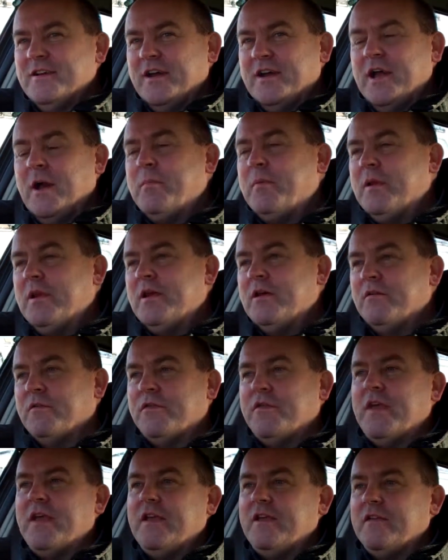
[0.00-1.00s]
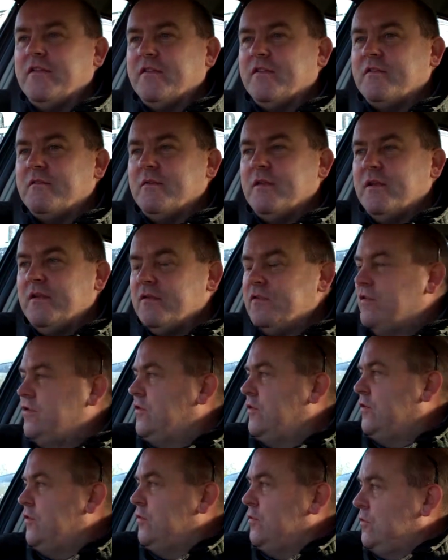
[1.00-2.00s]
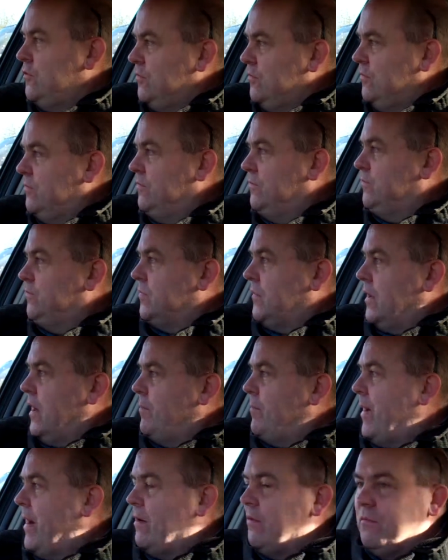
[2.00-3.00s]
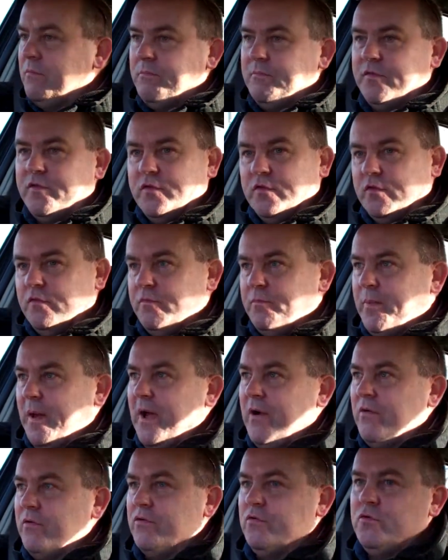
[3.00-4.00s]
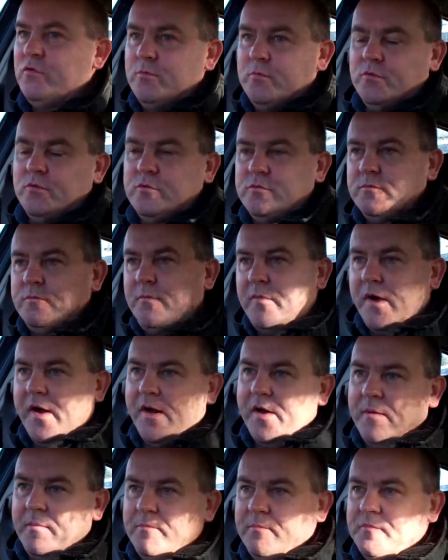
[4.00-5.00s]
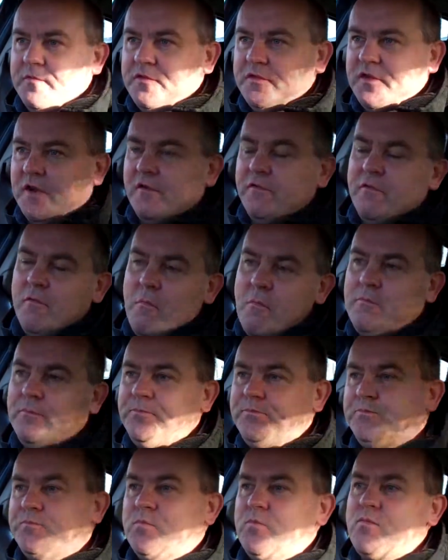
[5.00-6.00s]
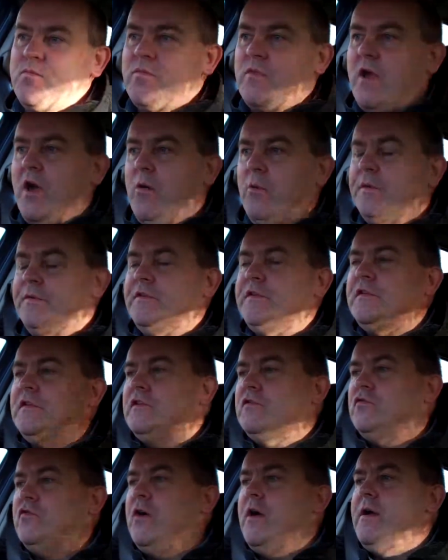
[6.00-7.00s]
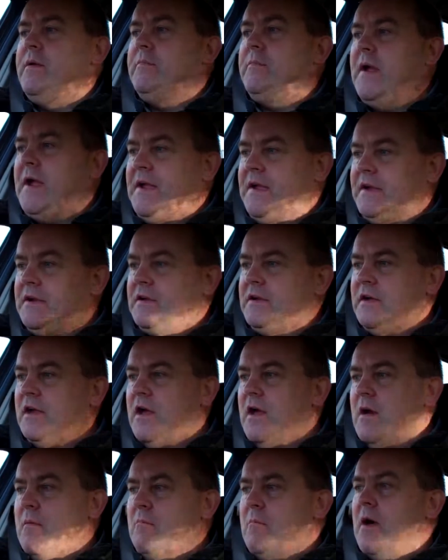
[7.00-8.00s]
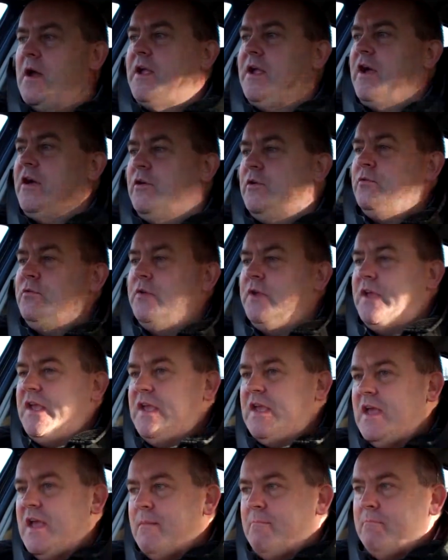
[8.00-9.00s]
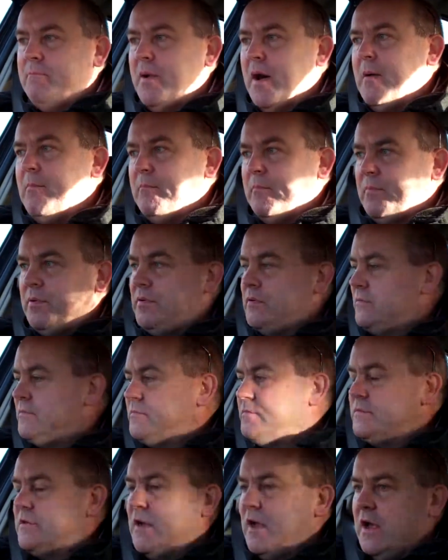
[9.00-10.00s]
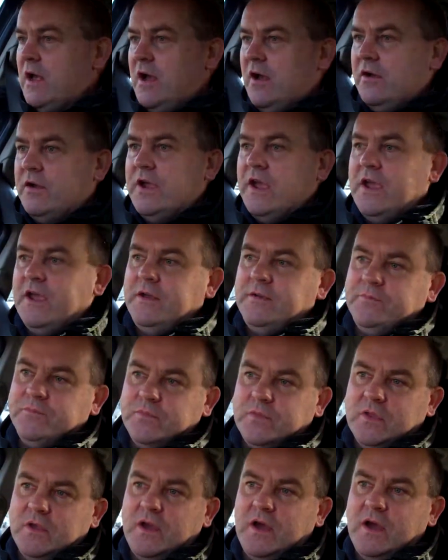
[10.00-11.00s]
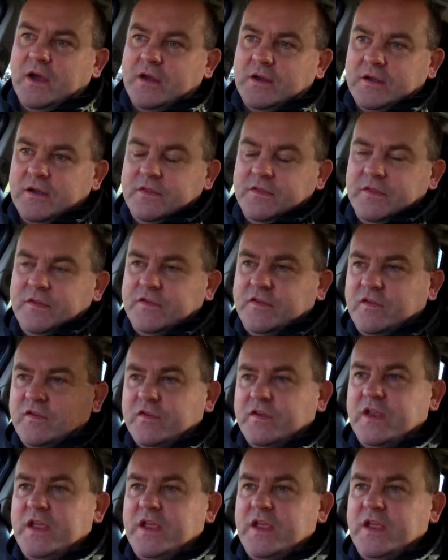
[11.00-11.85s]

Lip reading: couple of little things to do about sort of paranormal stuff. I wanted to try and make my own EM pump, okay, and this is an